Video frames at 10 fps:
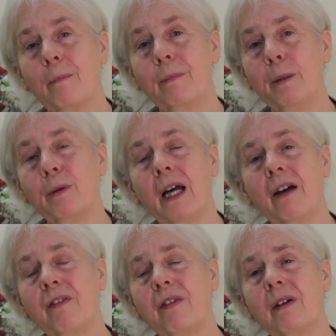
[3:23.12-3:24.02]
People
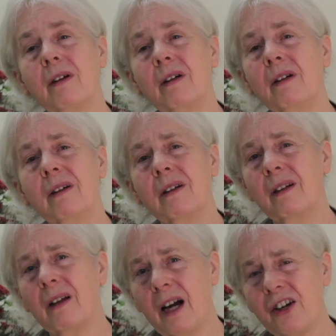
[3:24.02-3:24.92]
have
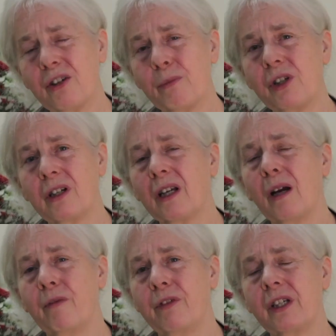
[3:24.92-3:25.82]
items that are
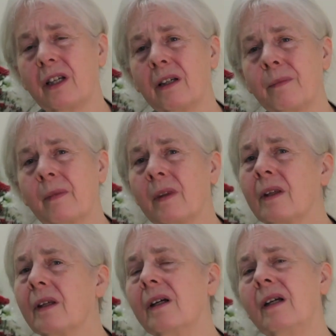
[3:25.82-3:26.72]
comforting.
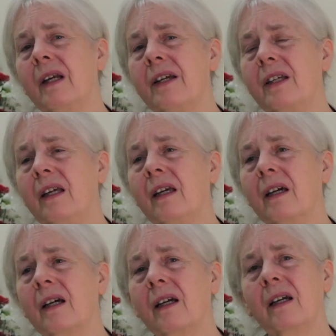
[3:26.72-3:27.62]
A lady
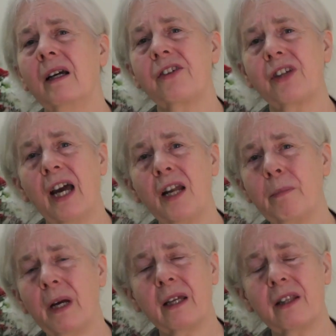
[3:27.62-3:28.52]
here has a
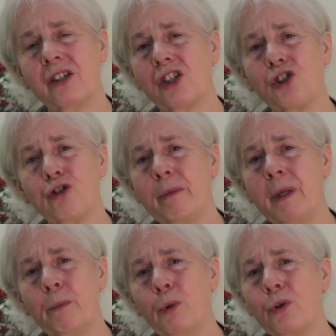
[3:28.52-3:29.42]
handbag that's
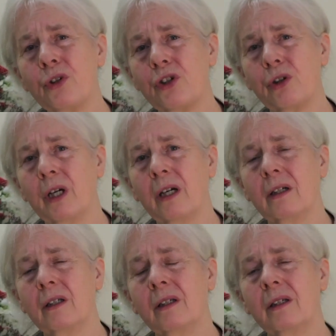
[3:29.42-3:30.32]
extremely important to
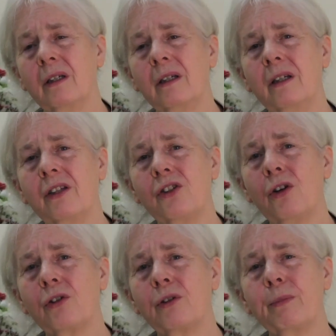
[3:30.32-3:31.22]
her. It's
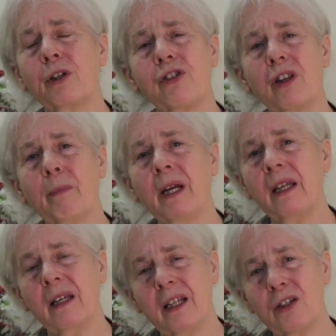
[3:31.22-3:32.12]
not because of the
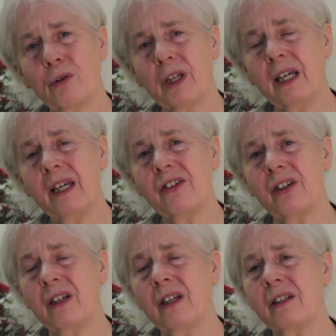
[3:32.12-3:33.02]
money in it or the keys
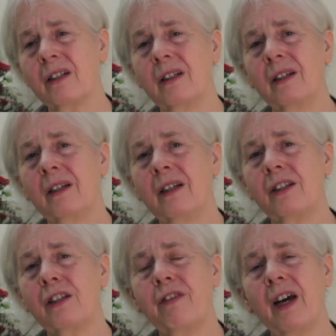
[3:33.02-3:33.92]
in it.
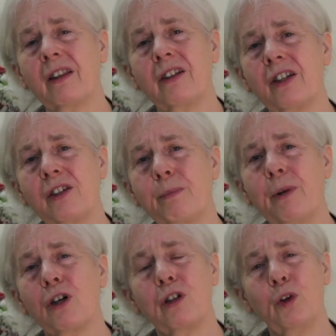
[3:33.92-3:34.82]
It's the fact that it's
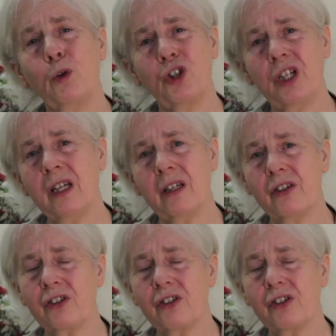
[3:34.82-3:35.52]
part of who she is.